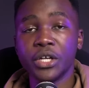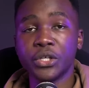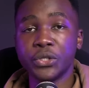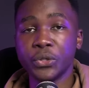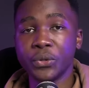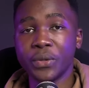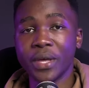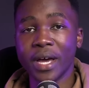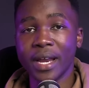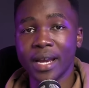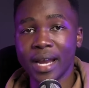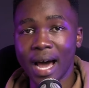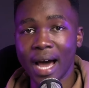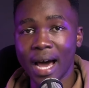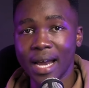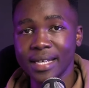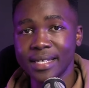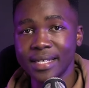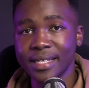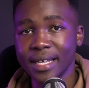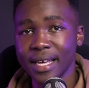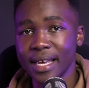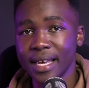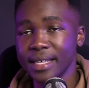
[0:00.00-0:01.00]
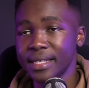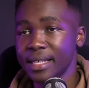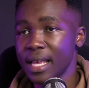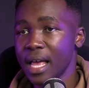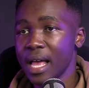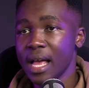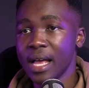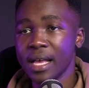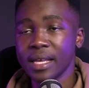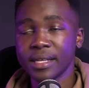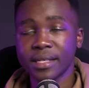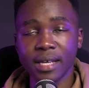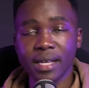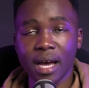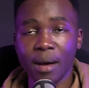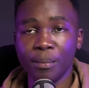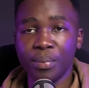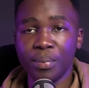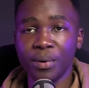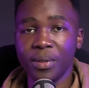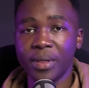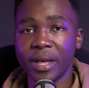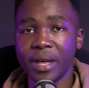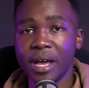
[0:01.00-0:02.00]
Do the analysis.
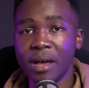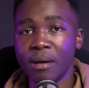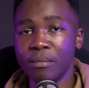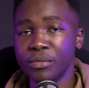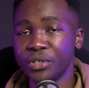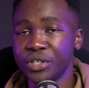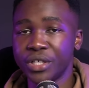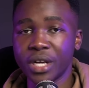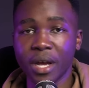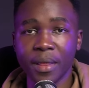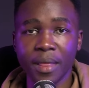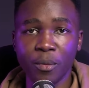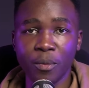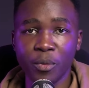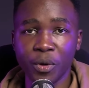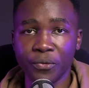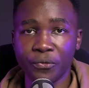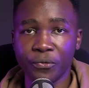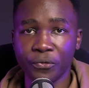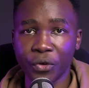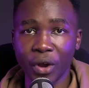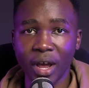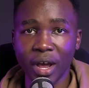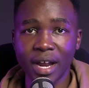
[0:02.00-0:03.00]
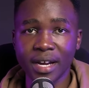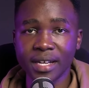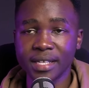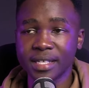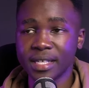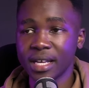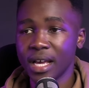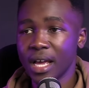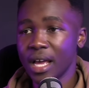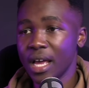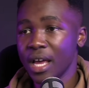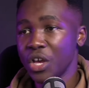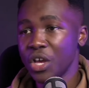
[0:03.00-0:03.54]
Sample them. Share them with friends.